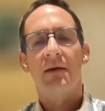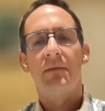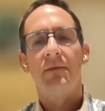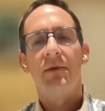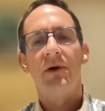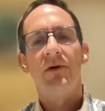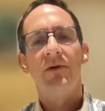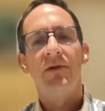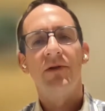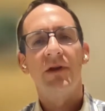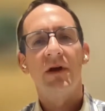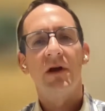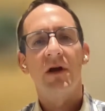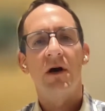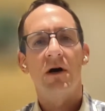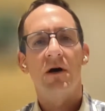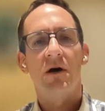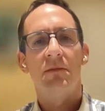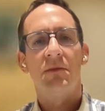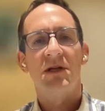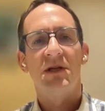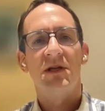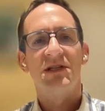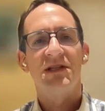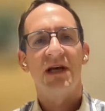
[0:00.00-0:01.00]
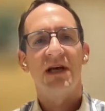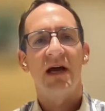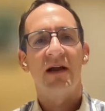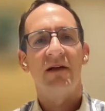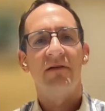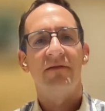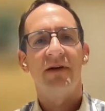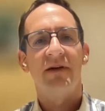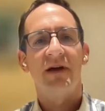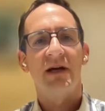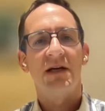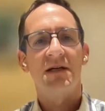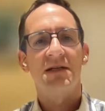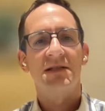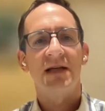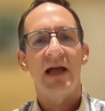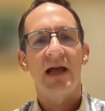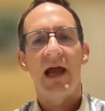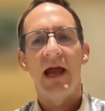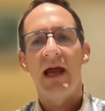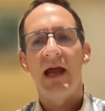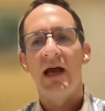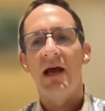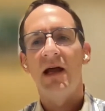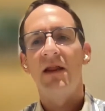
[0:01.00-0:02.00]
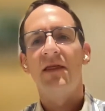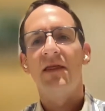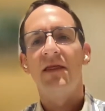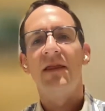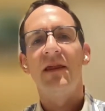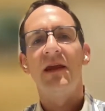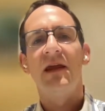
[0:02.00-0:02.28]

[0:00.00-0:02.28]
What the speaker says: both the common side effects and